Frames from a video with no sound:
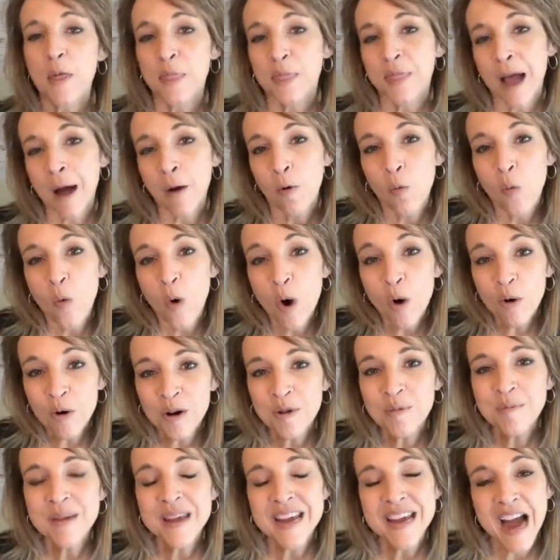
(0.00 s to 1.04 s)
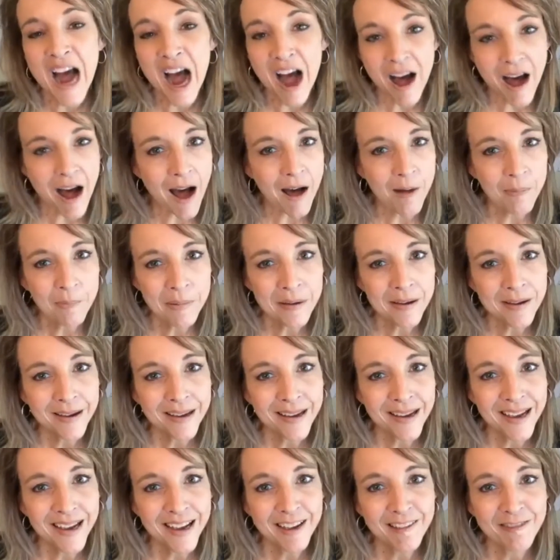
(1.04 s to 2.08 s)
that woke me up
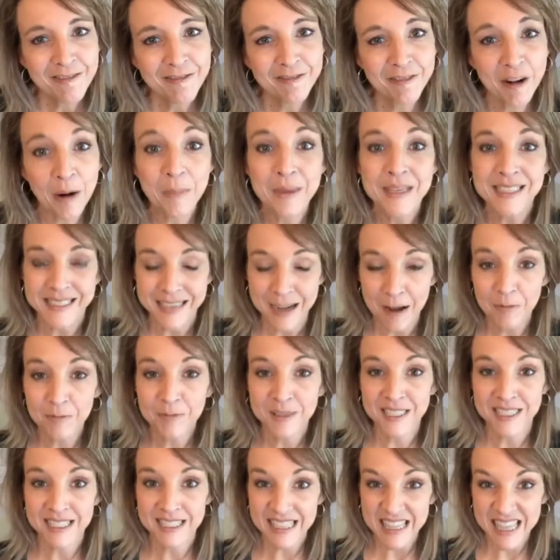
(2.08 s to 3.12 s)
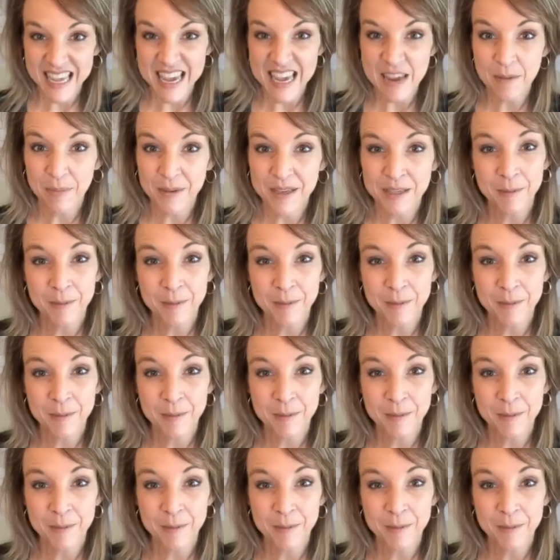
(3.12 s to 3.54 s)
from a sound sleep.